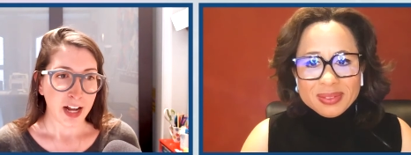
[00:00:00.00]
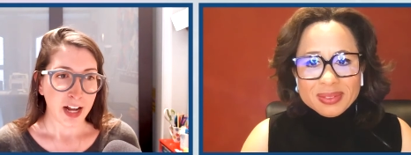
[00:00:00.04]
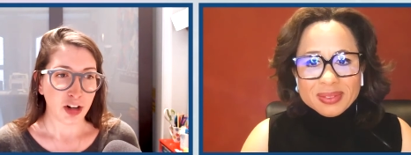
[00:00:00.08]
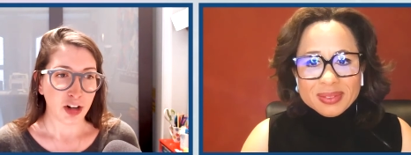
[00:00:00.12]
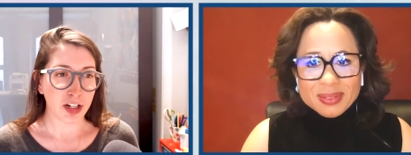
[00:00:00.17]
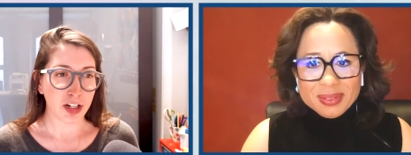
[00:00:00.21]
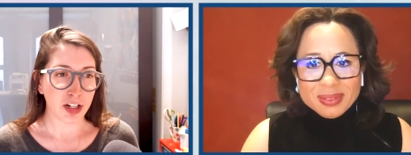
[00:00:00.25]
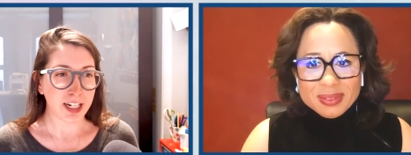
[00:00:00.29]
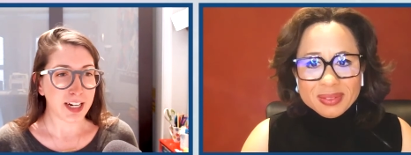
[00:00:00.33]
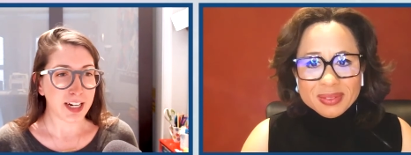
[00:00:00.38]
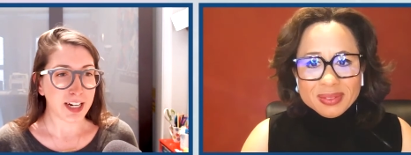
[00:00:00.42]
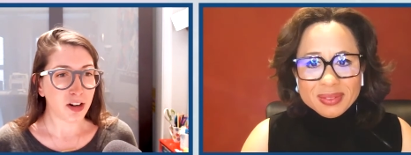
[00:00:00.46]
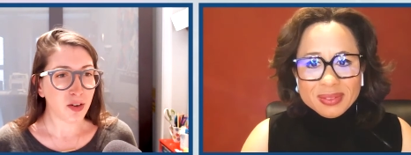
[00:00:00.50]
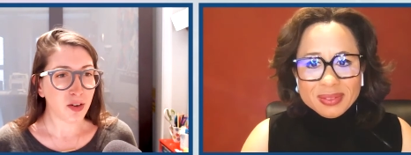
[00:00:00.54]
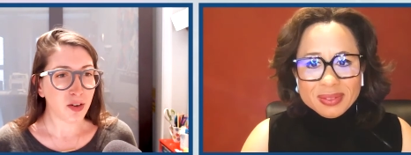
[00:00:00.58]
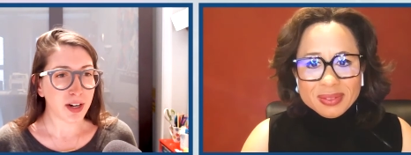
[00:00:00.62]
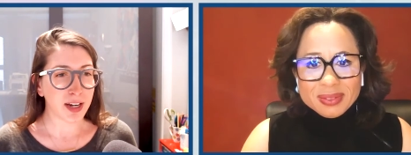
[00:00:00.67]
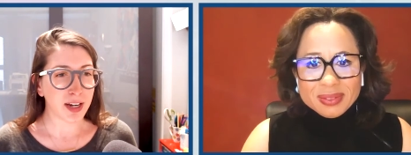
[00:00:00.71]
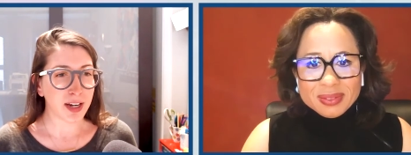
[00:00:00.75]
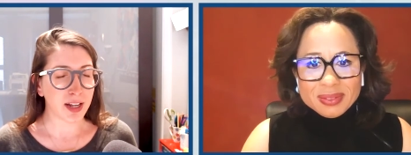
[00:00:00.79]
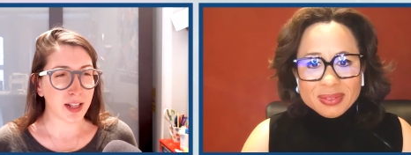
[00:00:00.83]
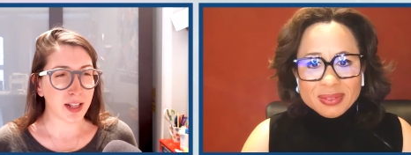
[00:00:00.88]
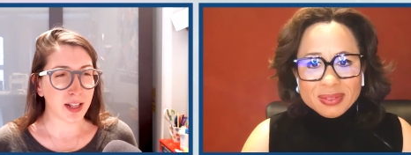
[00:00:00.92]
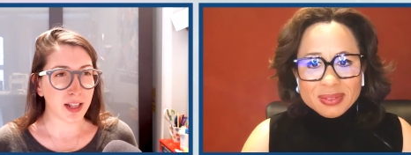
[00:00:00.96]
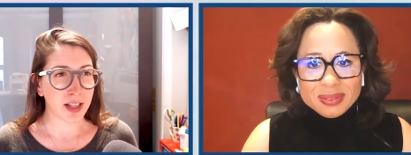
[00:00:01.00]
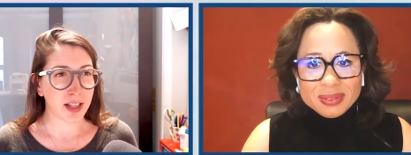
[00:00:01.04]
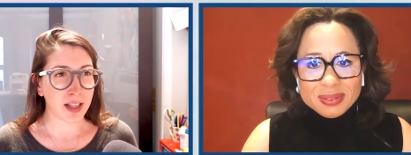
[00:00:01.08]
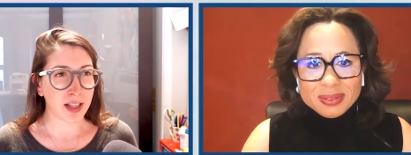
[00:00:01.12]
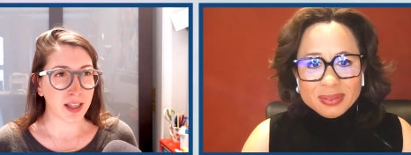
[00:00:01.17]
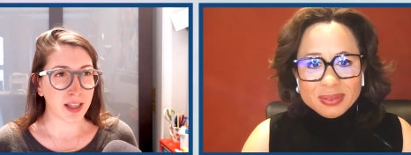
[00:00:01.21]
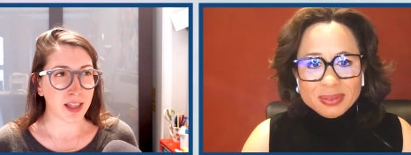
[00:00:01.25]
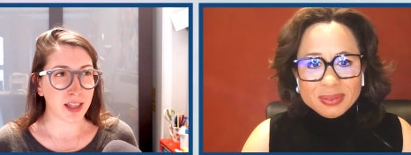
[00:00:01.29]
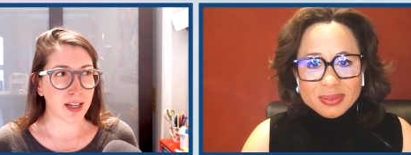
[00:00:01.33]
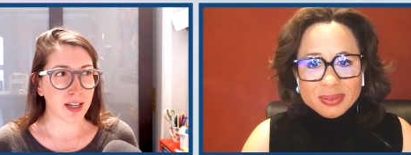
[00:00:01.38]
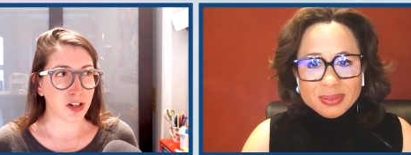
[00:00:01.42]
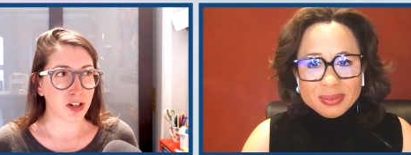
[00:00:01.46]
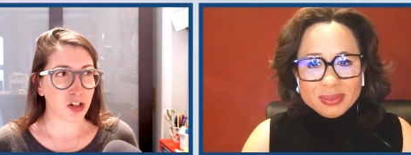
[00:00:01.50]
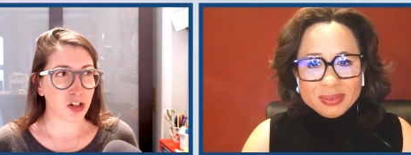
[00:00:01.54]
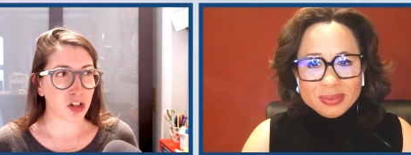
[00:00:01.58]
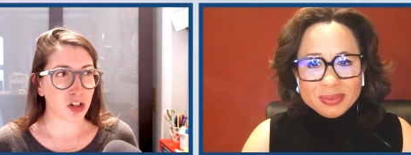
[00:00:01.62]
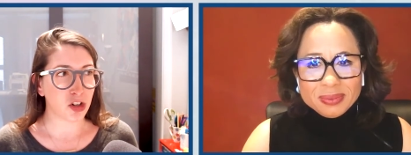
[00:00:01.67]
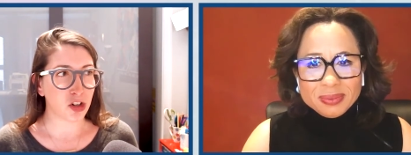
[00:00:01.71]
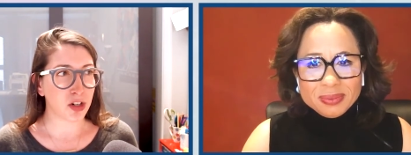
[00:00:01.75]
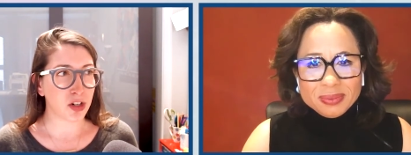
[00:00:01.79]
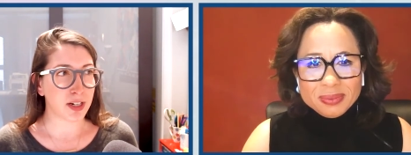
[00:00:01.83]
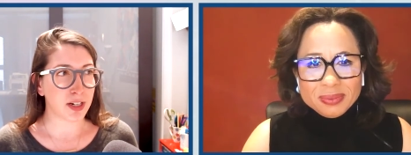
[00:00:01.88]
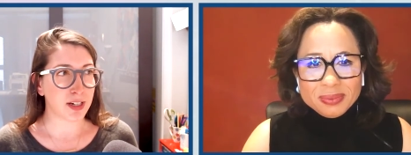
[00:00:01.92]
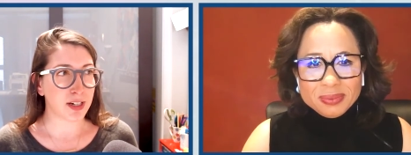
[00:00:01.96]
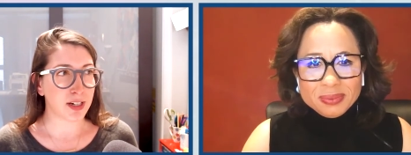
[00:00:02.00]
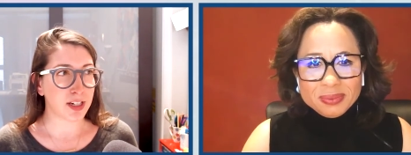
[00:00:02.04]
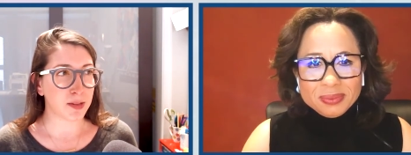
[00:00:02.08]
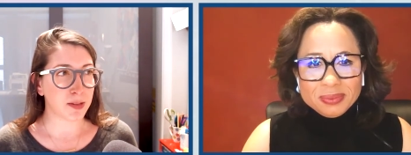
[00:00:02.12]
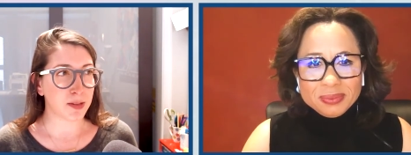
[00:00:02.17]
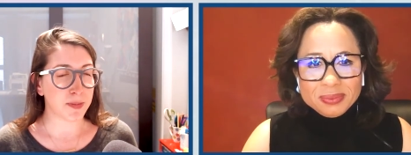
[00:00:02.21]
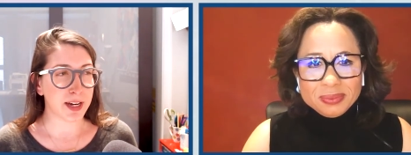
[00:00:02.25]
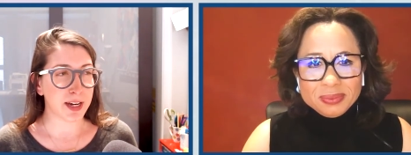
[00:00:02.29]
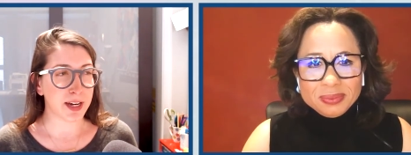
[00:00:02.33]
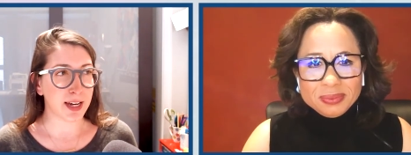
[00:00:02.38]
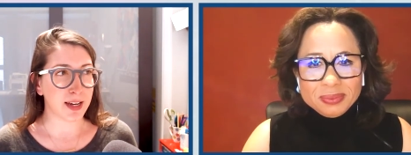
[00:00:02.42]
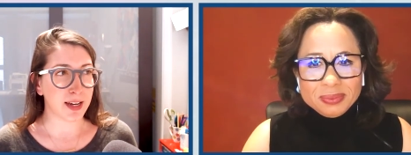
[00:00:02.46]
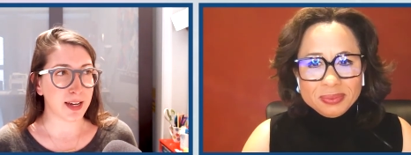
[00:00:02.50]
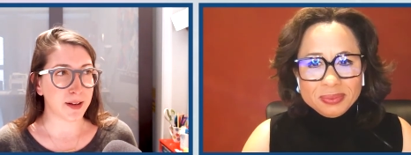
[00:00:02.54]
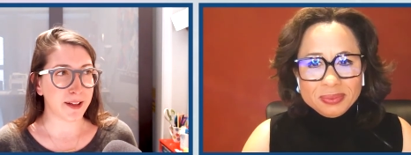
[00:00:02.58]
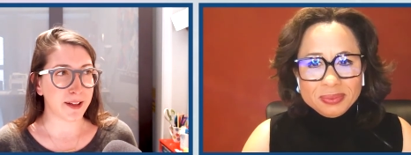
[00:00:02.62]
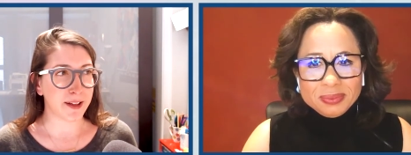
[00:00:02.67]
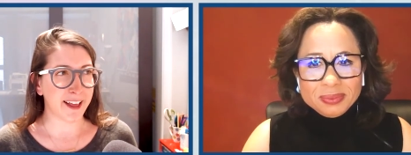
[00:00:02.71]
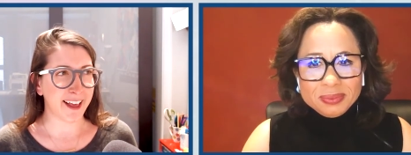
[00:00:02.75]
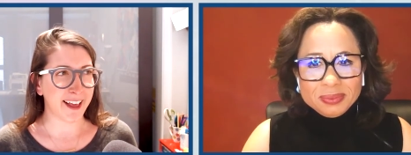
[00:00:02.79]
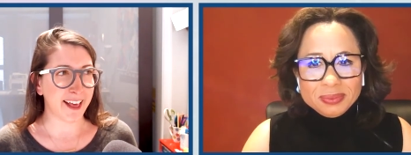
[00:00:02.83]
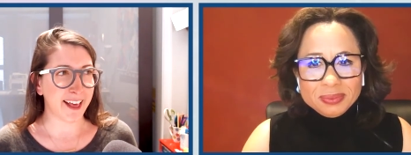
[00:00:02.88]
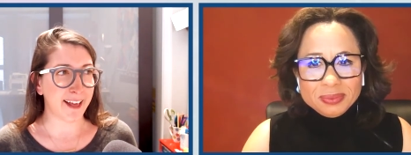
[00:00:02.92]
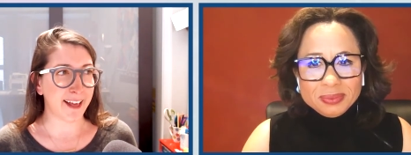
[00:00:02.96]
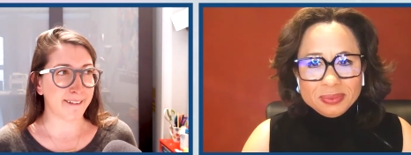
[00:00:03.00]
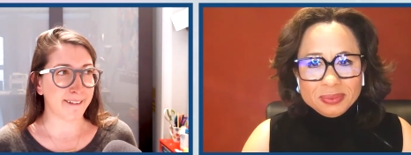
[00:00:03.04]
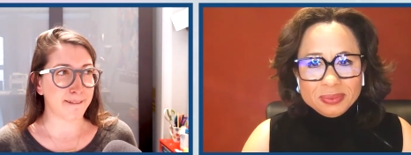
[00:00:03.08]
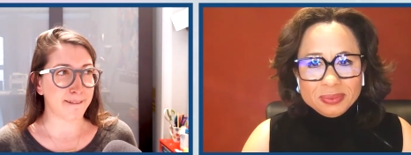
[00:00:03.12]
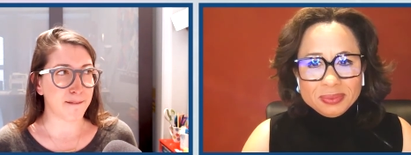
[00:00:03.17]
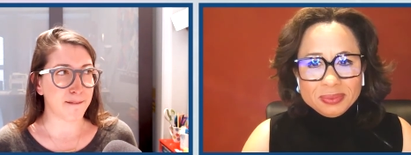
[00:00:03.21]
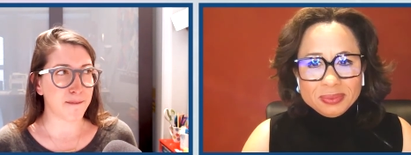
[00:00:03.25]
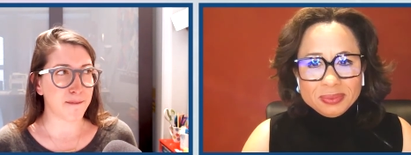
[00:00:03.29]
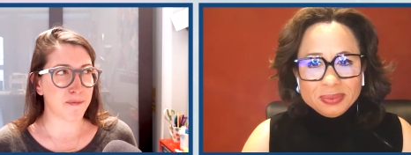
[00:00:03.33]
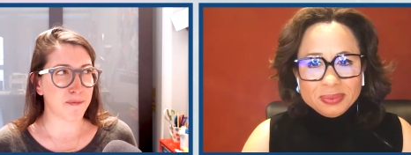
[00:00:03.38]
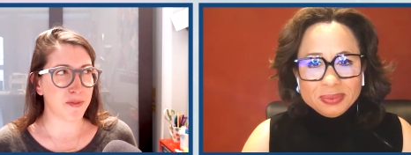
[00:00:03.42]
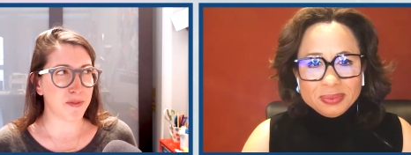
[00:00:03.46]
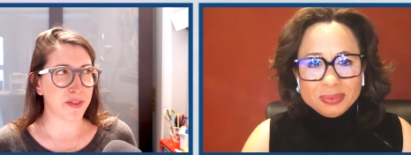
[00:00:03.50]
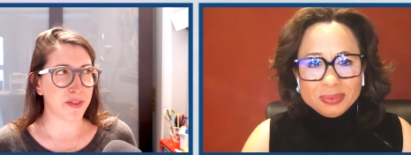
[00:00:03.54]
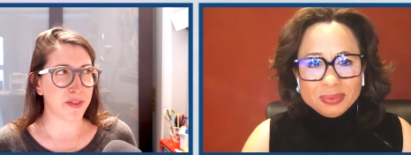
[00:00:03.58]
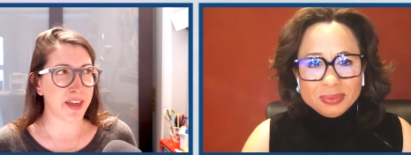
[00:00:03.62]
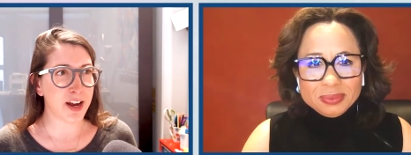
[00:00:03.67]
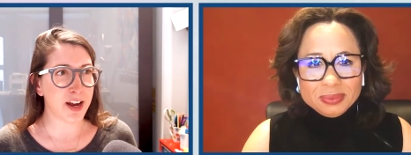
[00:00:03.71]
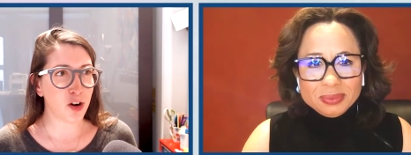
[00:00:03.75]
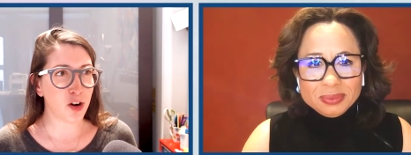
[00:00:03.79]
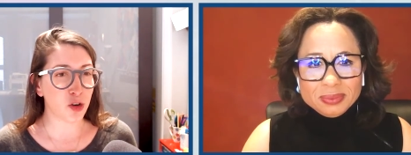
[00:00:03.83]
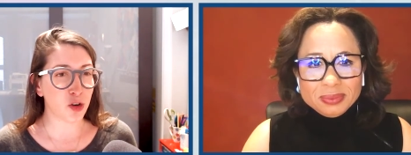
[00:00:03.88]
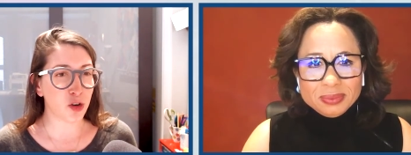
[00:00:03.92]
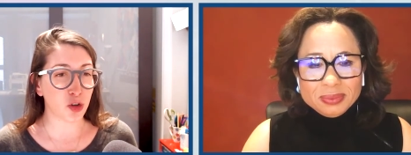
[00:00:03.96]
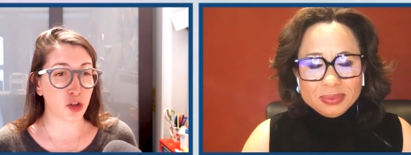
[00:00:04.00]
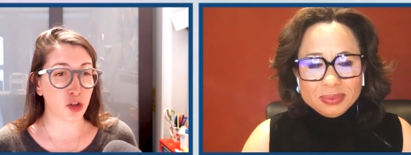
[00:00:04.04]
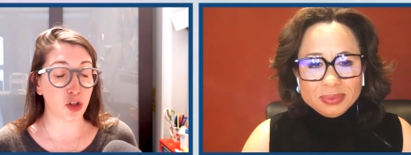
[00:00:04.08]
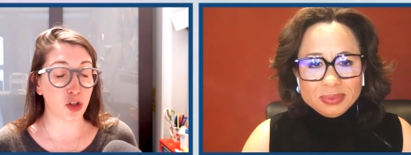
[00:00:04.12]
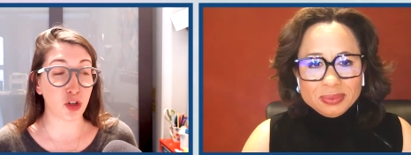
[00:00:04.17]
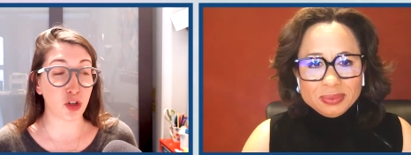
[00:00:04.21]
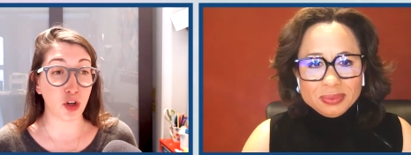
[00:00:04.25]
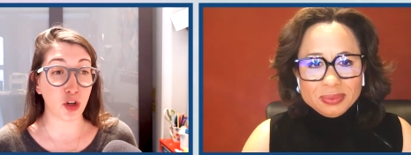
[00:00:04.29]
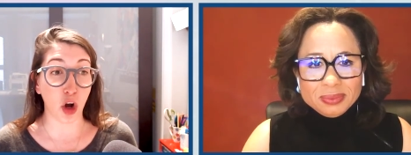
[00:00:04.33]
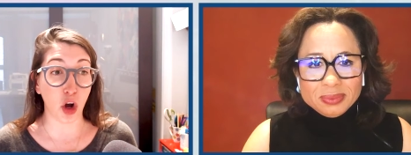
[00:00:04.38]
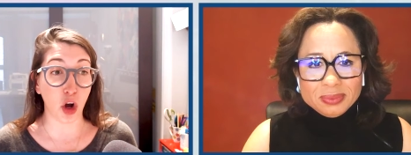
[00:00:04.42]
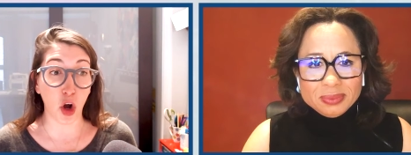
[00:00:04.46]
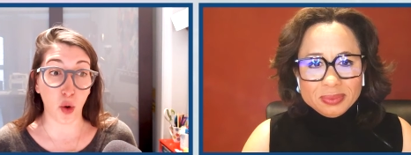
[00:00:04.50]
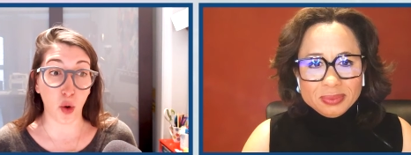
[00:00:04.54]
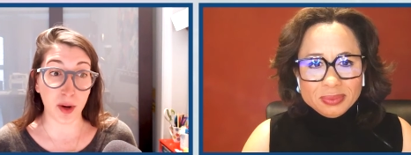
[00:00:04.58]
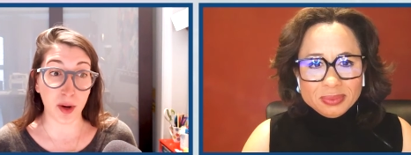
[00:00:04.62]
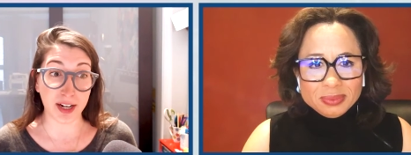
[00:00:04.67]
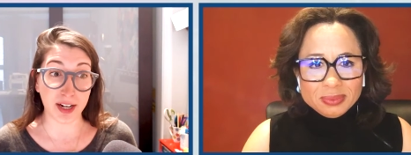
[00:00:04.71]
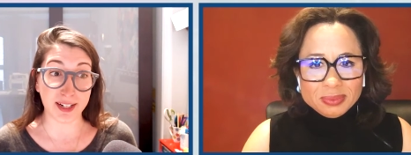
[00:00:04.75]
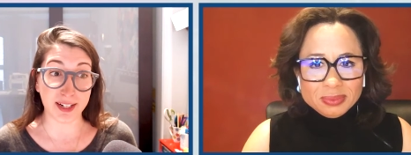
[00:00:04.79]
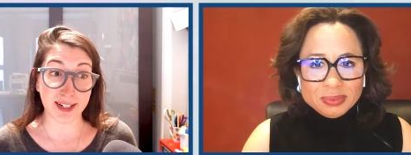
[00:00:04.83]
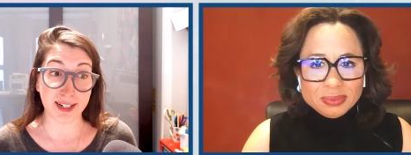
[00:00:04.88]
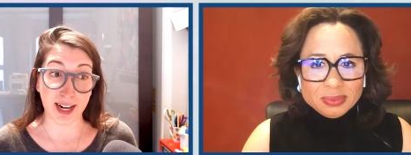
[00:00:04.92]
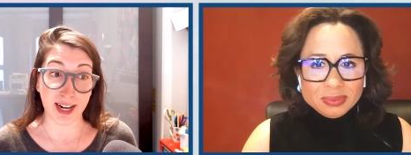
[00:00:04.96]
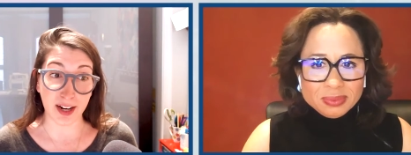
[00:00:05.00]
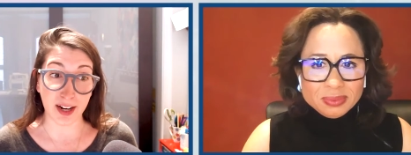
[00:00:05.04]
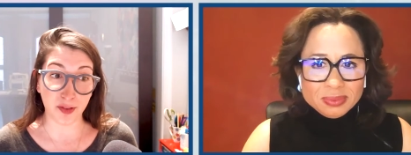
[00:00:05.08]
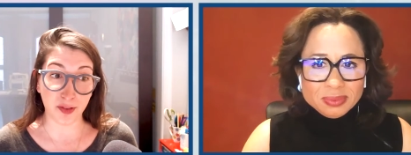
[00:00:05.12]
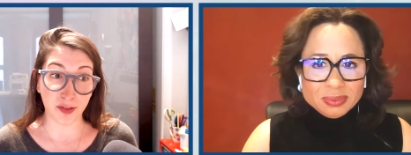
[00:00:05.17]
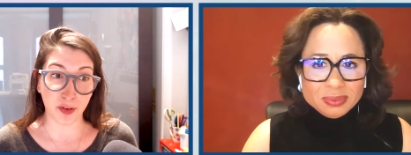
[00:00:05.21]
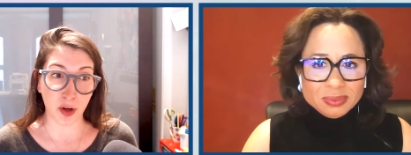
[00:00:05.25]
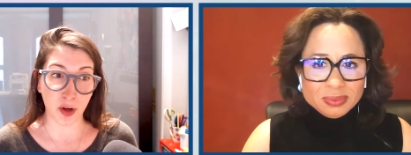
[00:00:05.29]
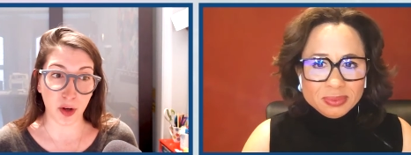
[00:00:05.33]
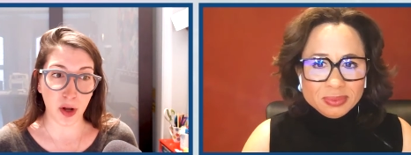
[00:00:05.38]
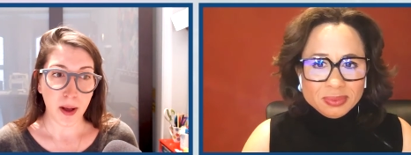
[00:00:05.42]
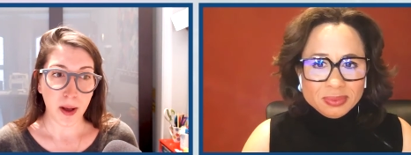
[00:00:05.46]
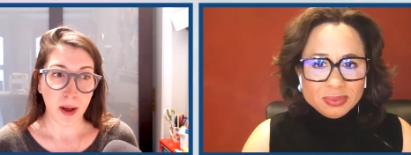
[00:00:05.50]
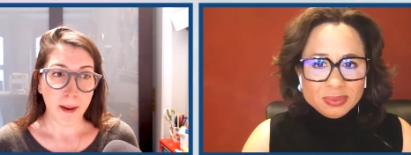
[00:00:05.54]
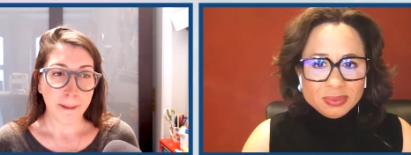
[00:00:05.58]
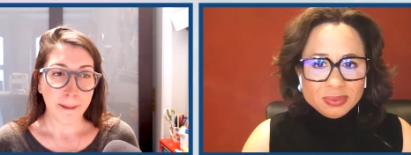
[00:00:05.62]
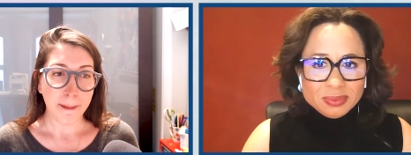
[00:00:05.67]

Speaker 1: just hearing these children speak, and they are so insightful.